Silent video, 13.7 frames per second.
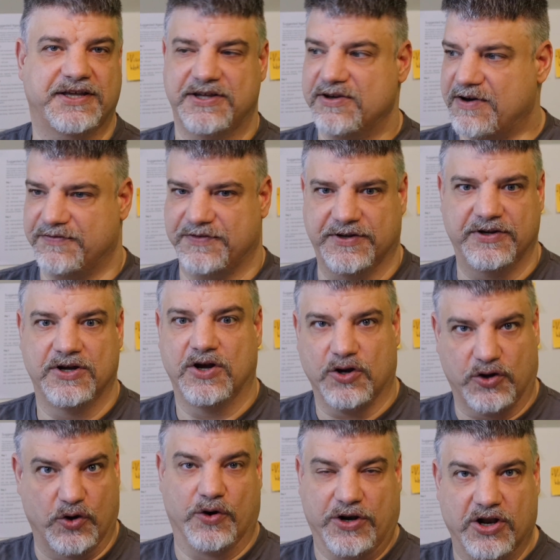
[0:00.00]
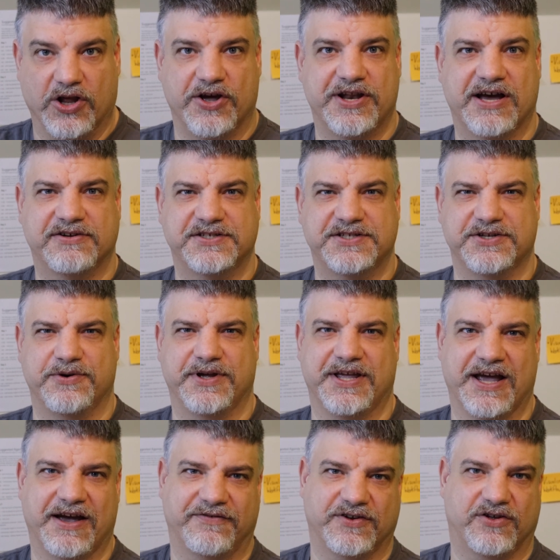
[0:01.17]
You have to go and learn how to do it. You
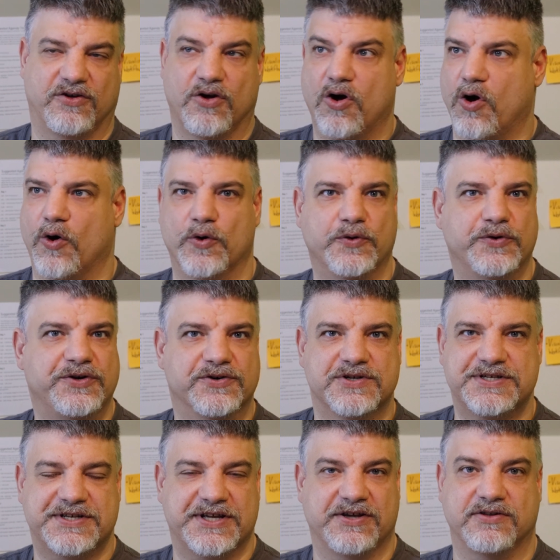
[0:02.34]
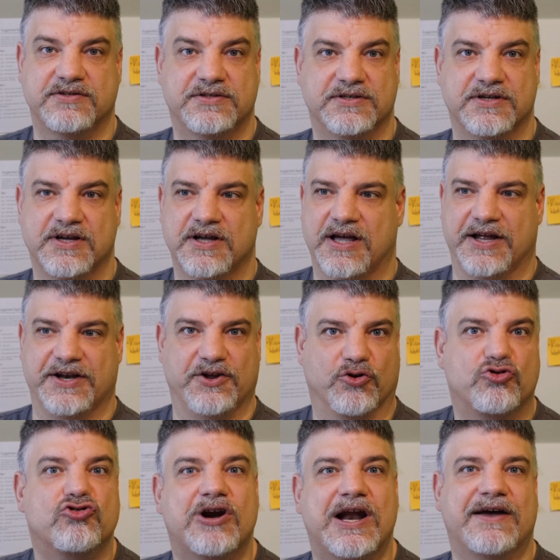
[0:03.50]
have to hone your skills and your
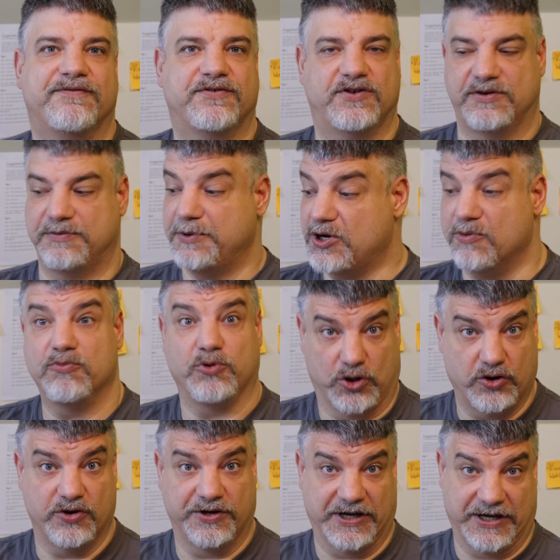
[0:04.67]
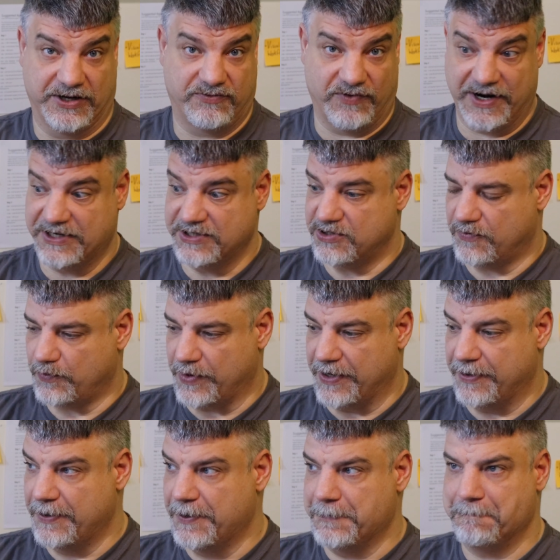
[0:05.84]
craft to become good at writing software.
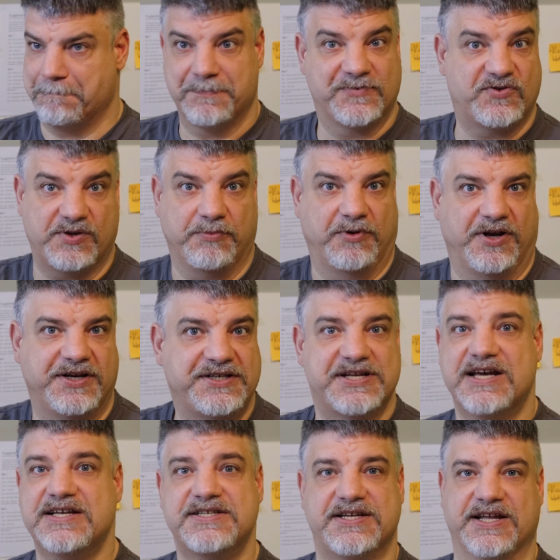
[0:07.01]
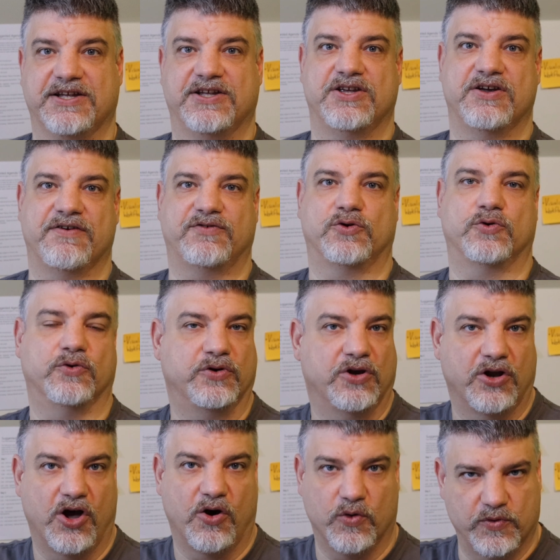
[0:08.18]
Similarly, testing, you have to go and
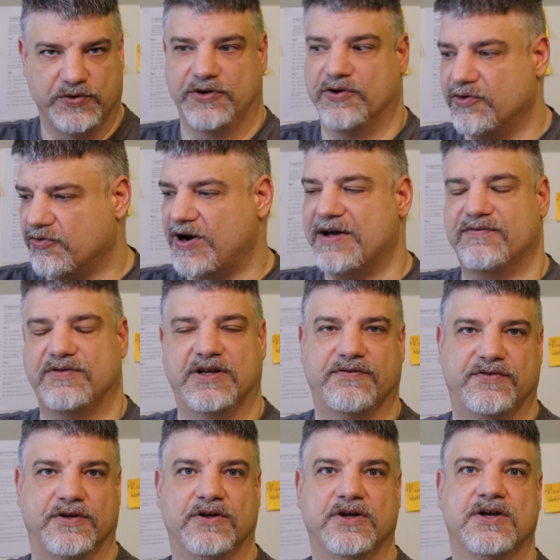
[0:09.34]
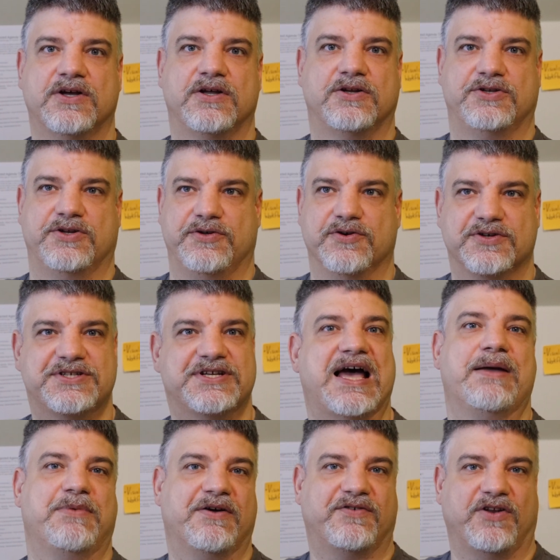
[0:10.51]
hone your craft. You have to do your
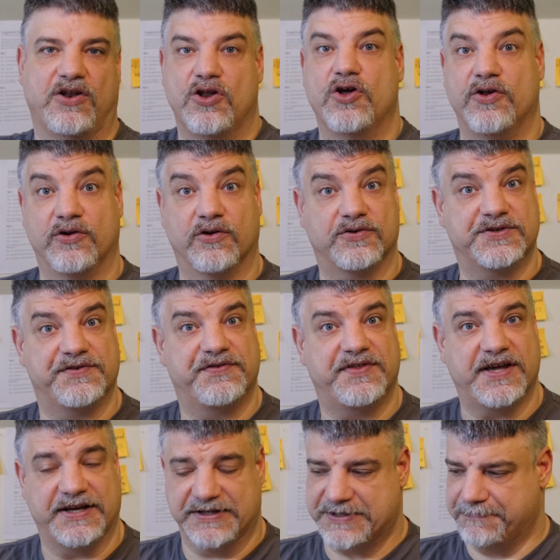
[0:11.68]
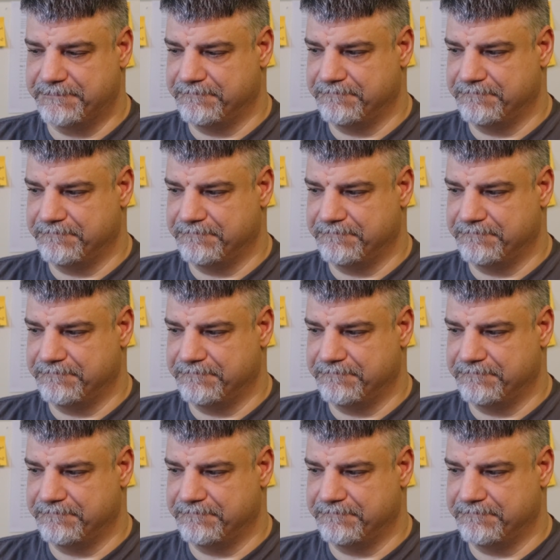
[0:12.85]
time. You have to learn lots of things.